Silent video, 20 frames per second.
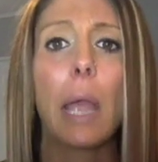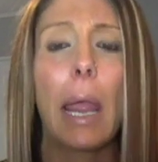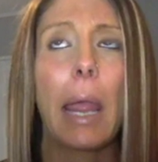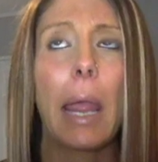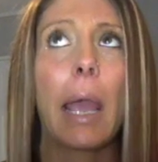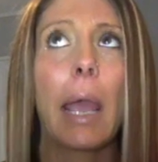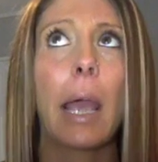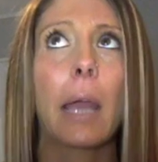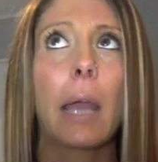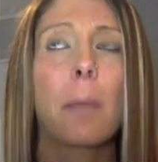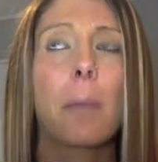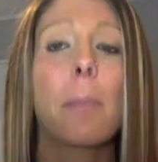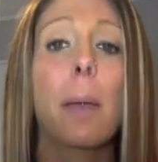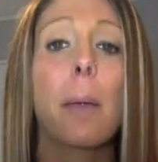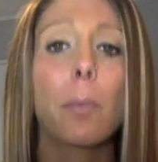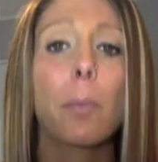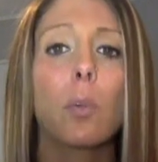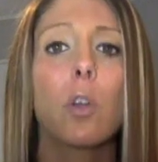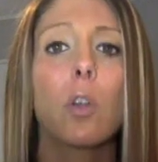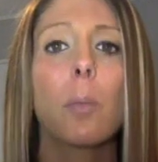and
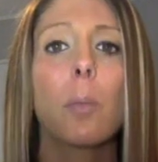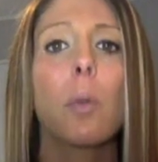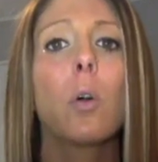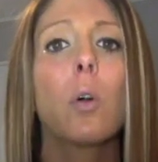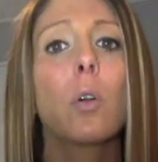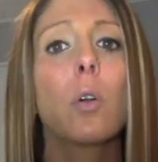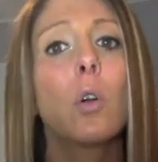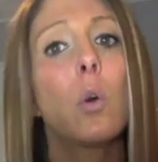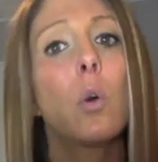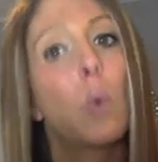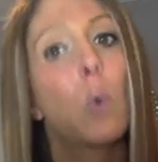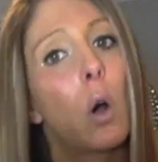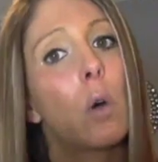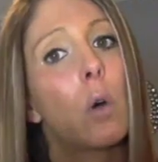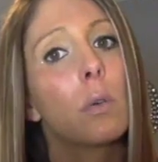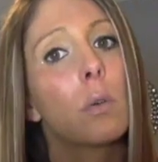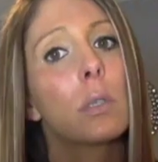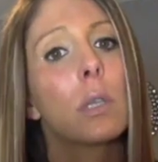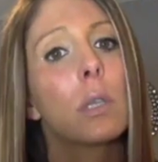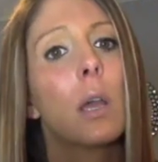memorable
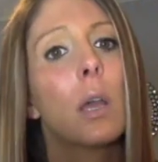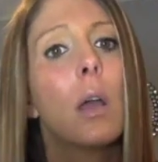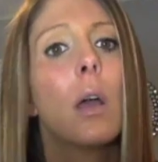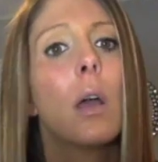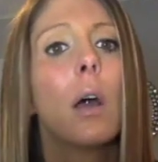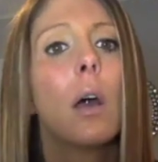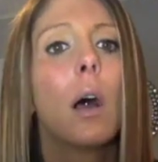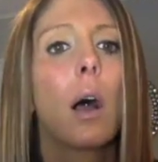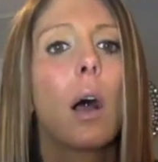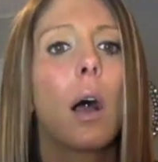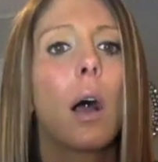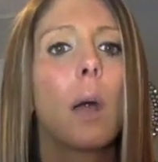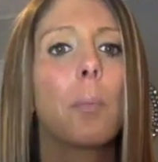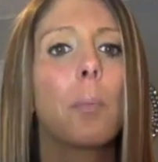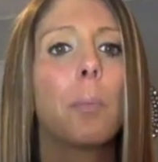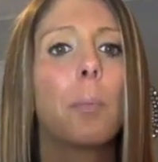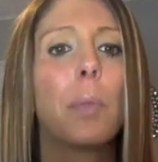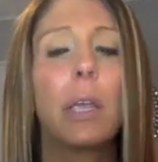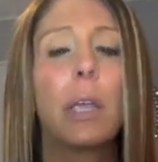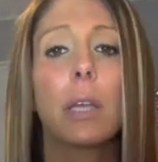quote
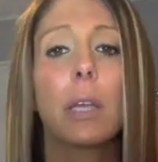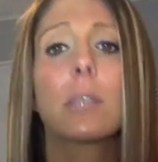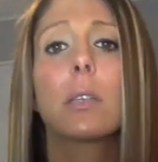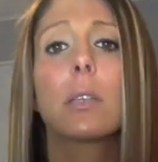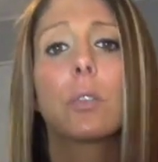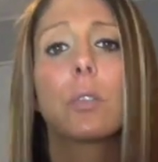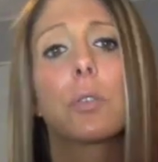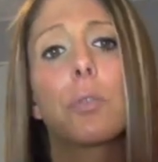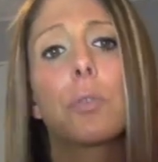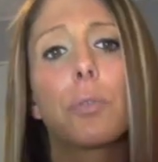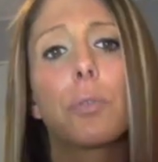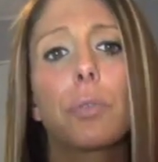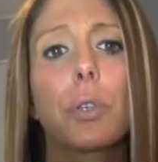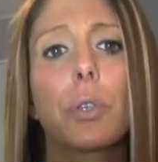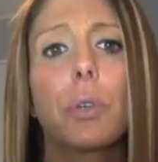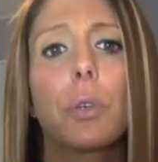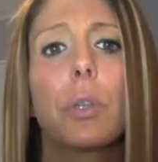because it's true.